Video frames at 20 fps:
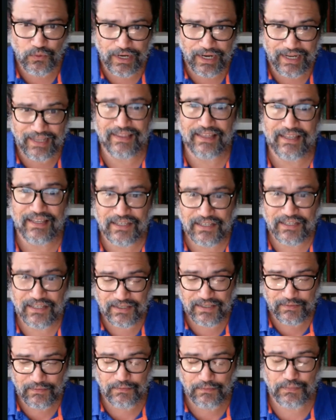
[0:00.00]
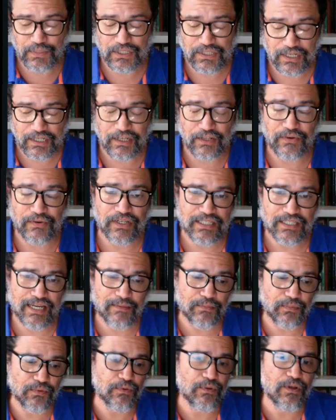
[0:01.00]
in this particular
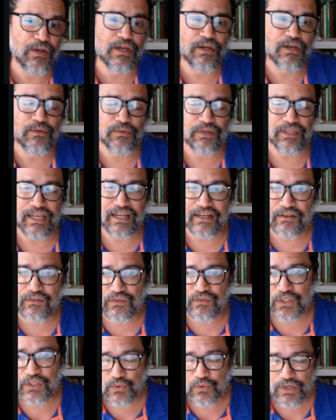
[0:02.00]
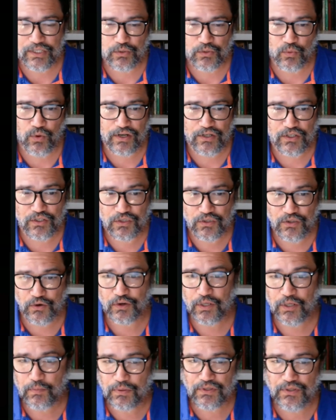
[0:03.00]
example, when that individual has watched
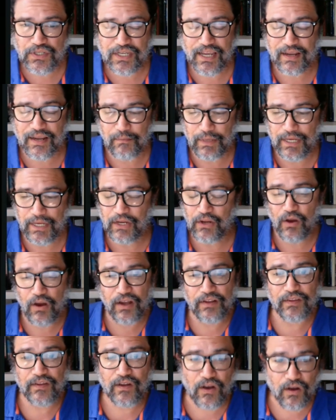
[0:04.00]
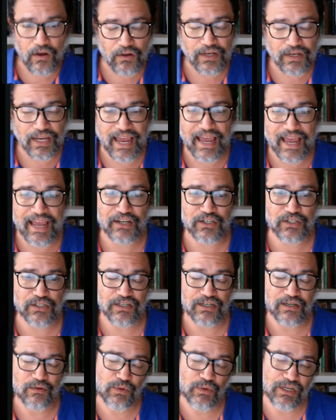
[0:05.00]
30% beyond the call to action,
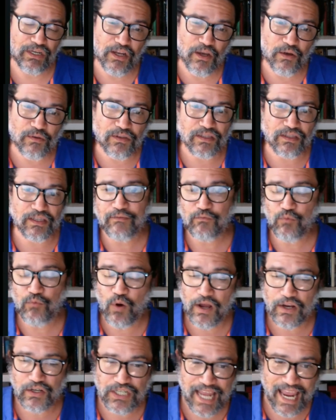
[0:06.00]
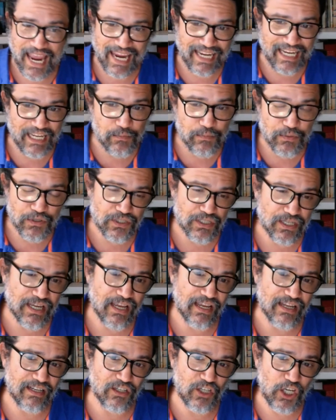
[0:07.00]
we know that they've watched
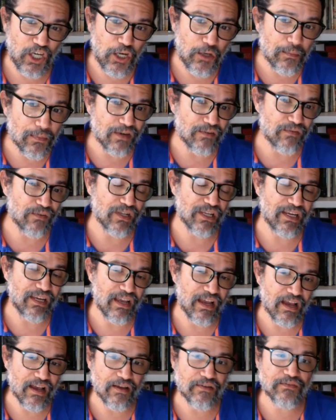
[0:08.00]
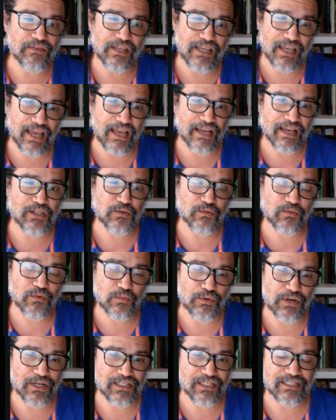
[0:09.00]
80% cumulatively of the actual
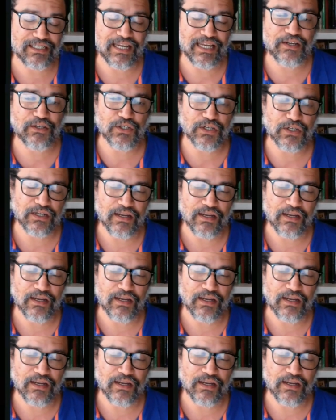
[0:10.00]
presentation.